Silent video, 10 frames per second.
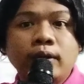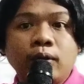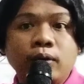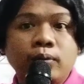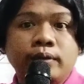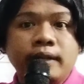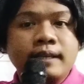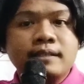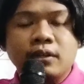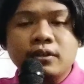include
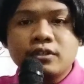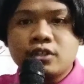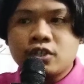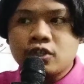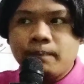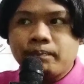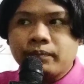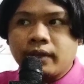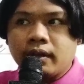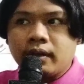research
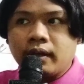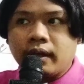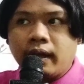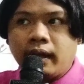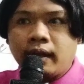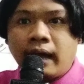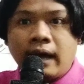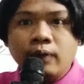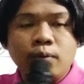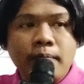
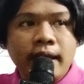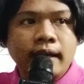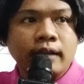and how to